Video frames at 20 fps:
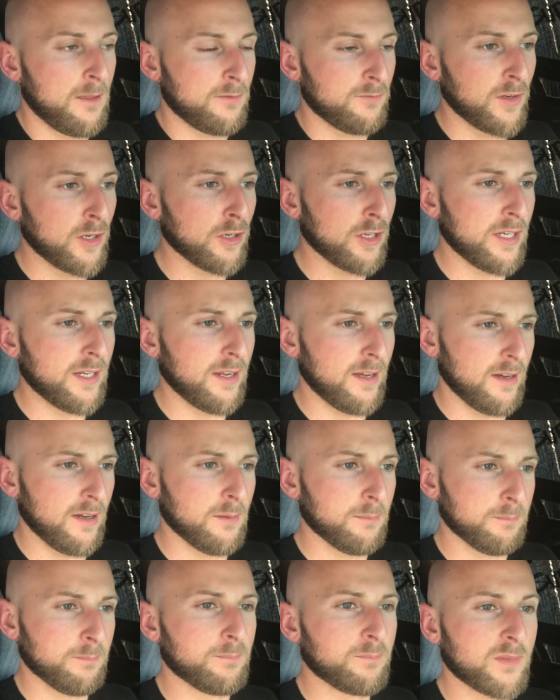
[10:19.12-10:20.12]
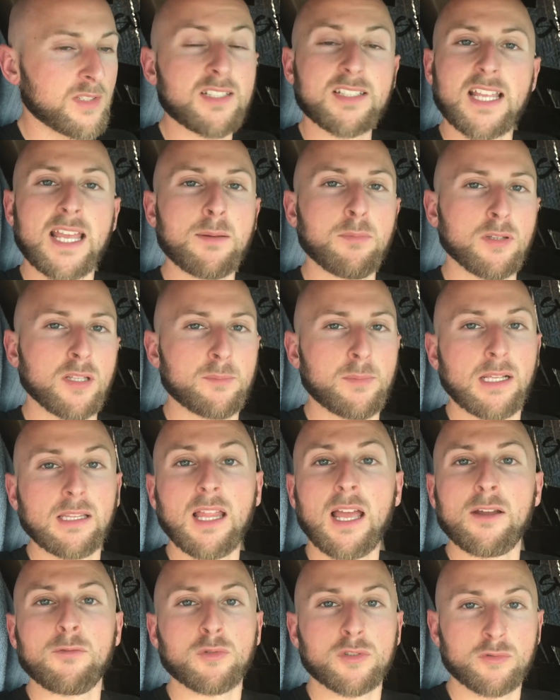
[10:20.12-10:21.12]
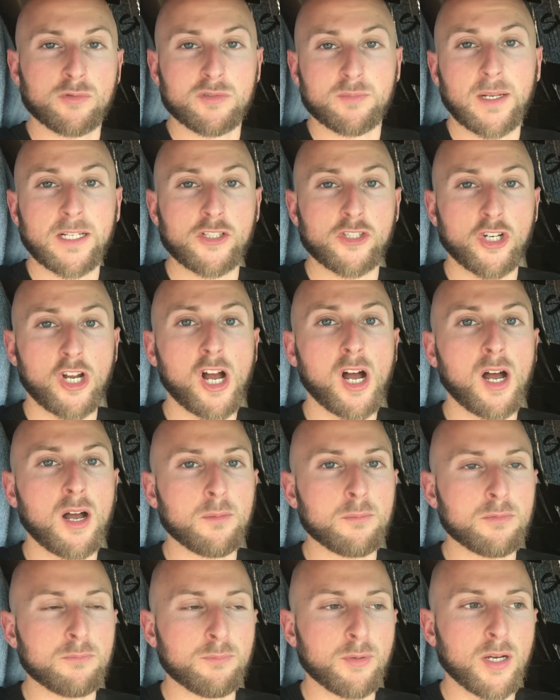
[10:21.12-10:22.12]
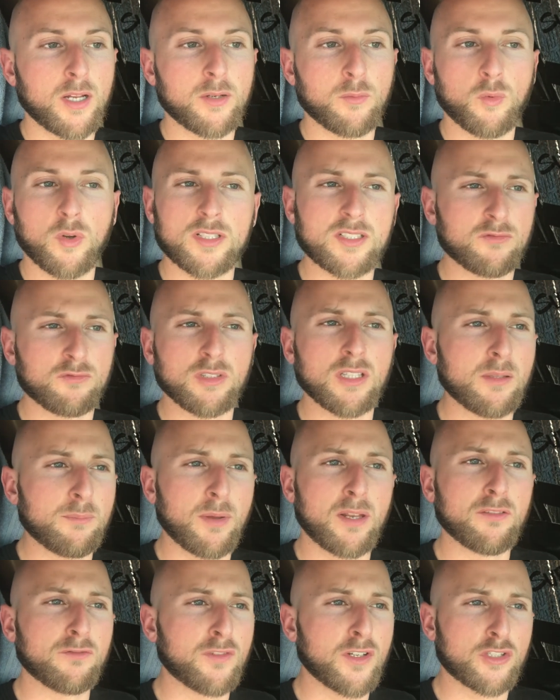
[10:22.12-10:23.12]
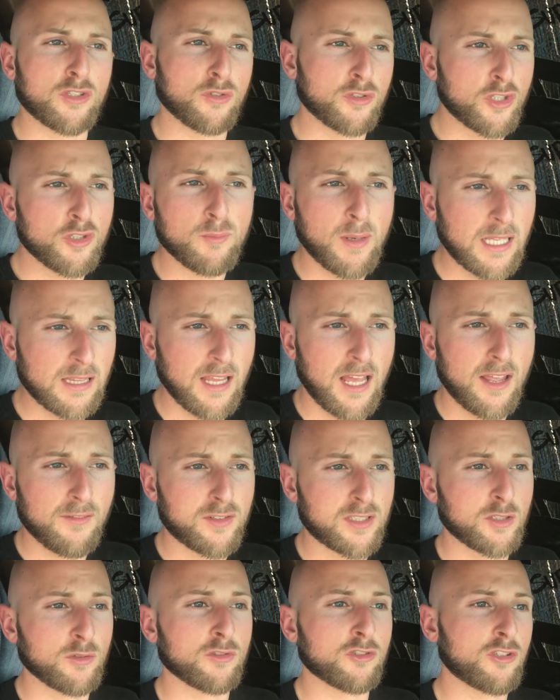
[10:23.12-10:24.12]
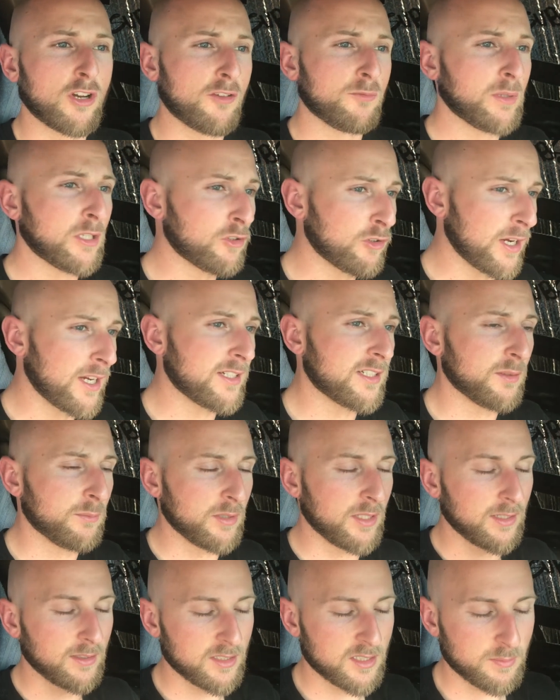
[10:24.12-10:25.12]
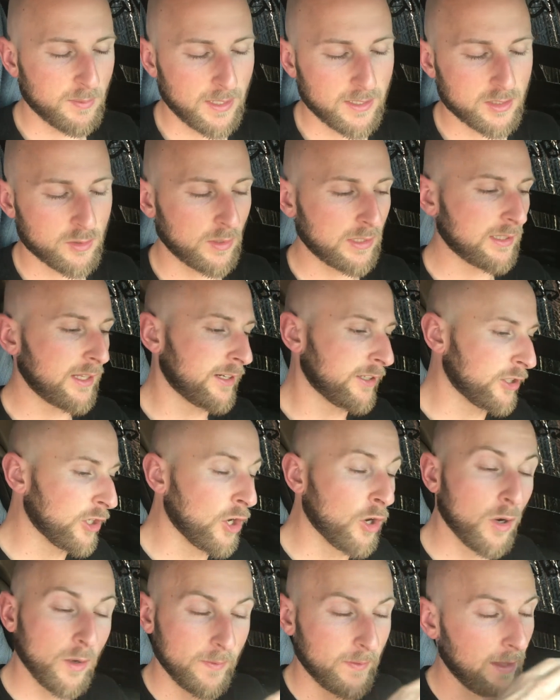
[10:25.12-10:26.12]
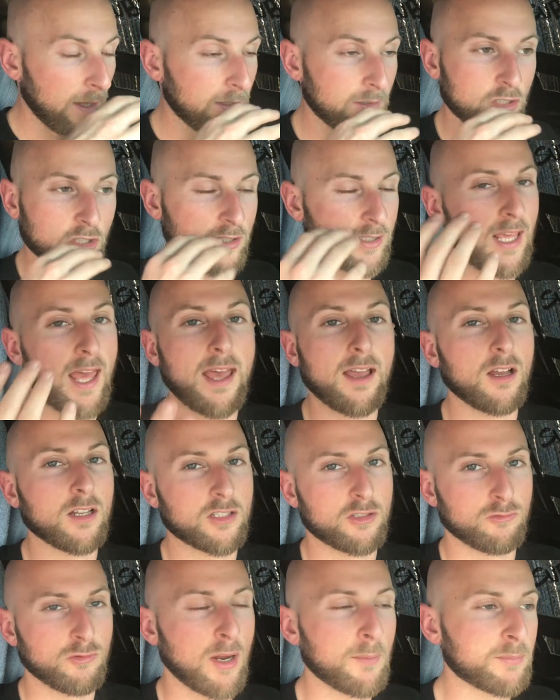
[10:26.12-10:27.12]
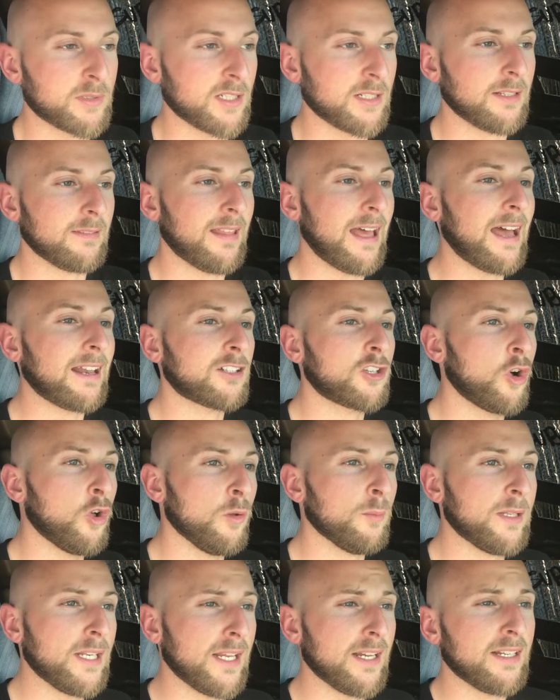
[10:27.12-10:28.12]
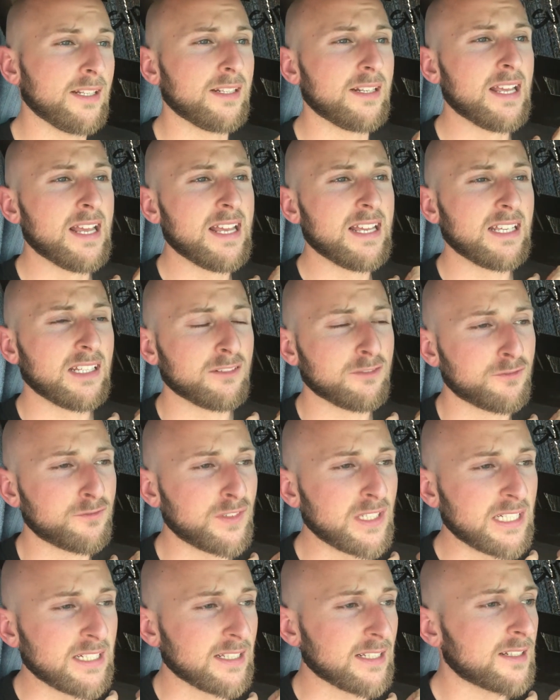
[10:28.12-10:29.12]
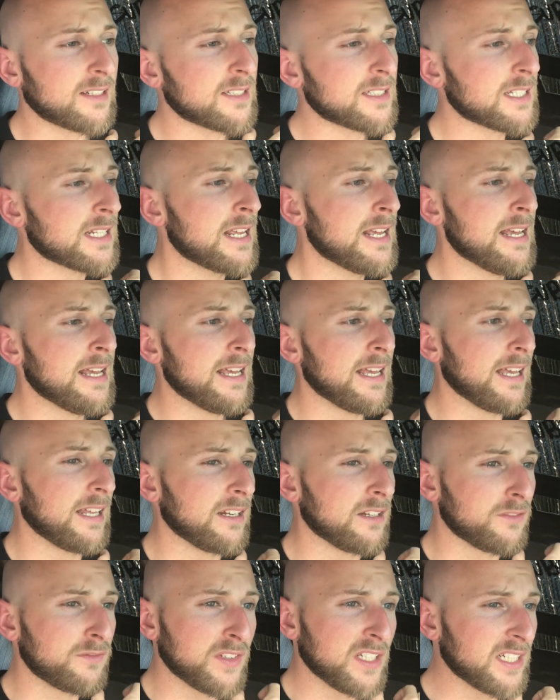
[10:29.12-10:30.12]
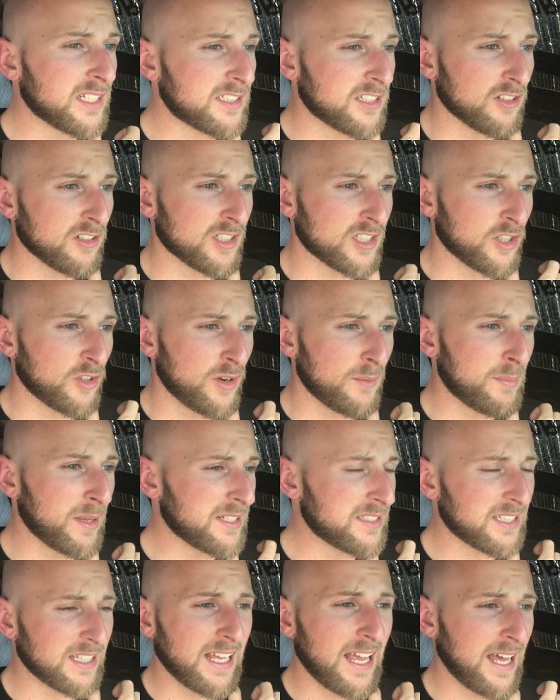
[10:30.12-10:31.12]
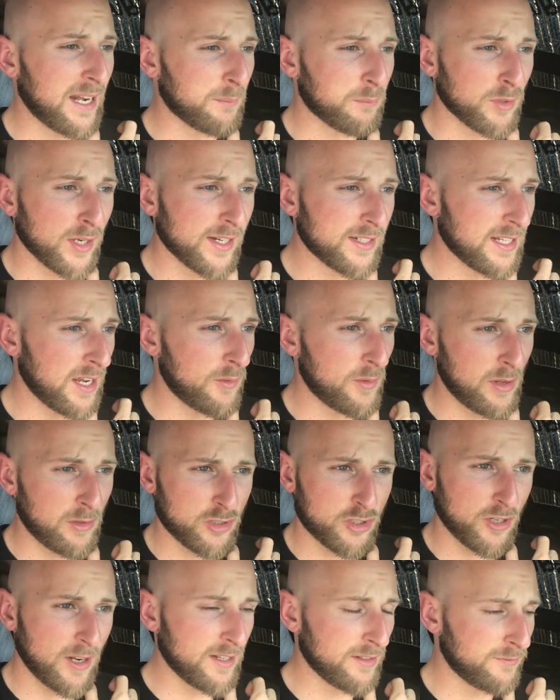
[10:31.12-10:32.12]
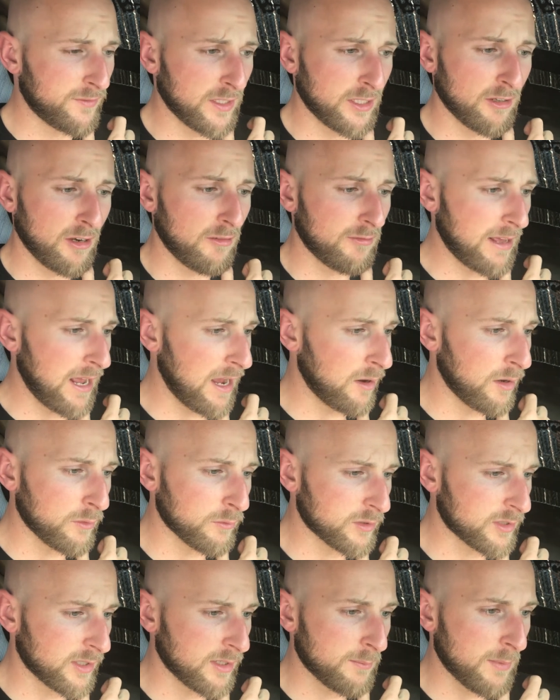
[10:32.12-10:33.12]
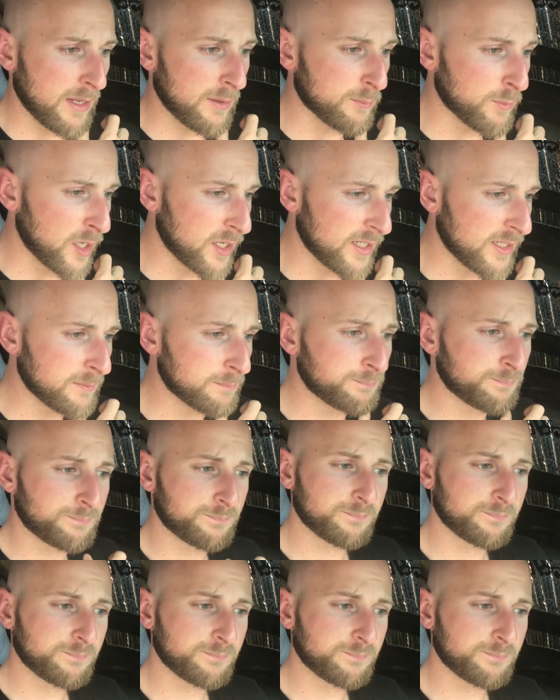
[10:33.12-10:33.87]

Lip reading: very stable in my life, which was my job, but it wasn't really beneficial to my life because it was driving me crazy being in the space. So I let it go, and then just chaos erupted, and that culminated in Phoenix. And in Phoenix, Arizona, basically I had a breakdown when I was trying to figure out how I was going to make money.